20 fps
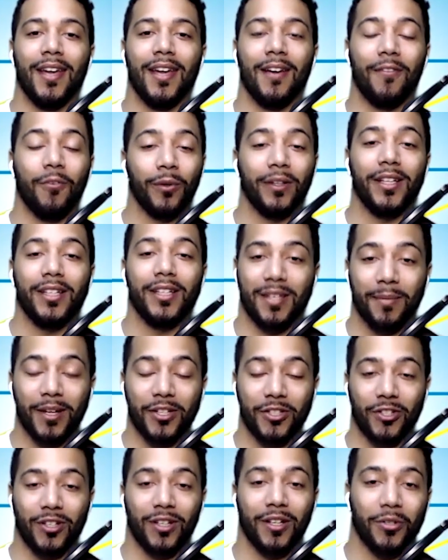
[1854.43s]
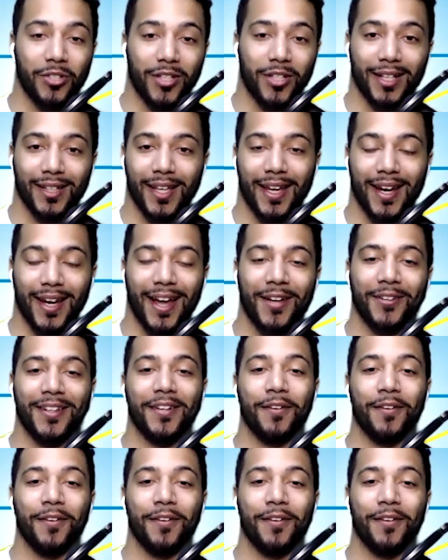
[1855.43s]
Everyone listening, make sure you go check that out.